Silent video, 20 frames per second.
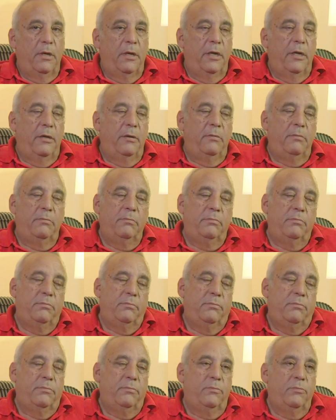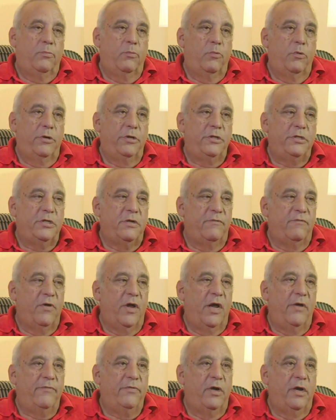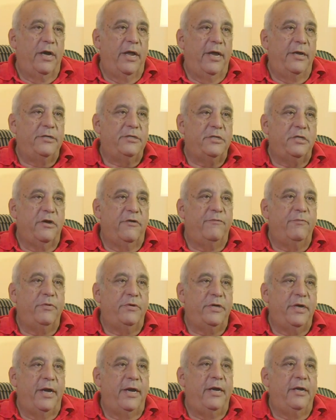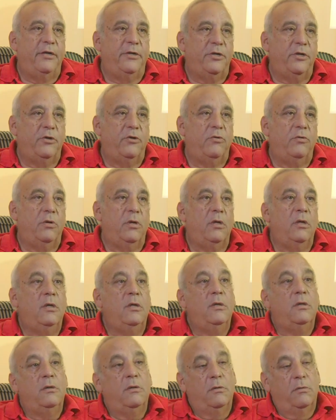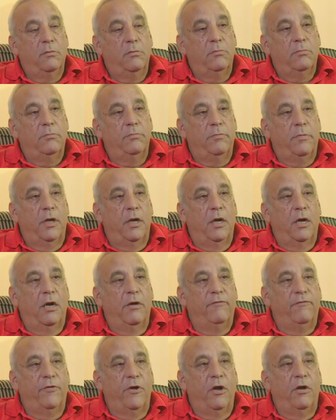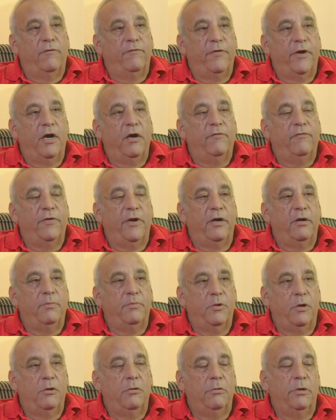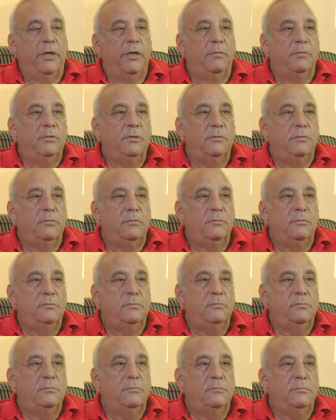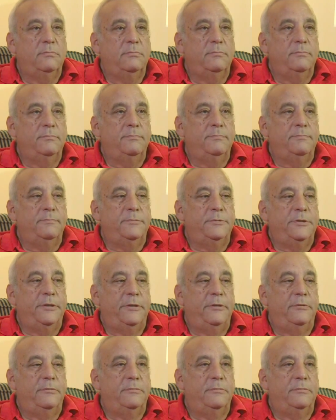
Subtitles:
and we're just involved in a lot of stuff pertaining to our fallen firefighter programs. So